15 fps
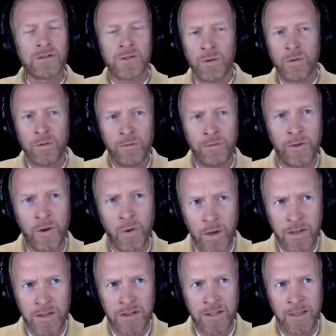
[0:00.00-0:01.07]
So the
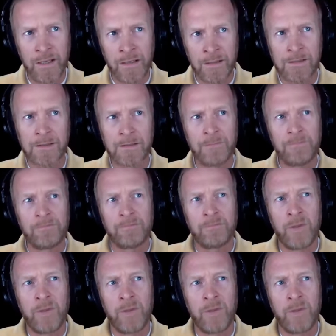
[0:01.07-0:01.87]
question is,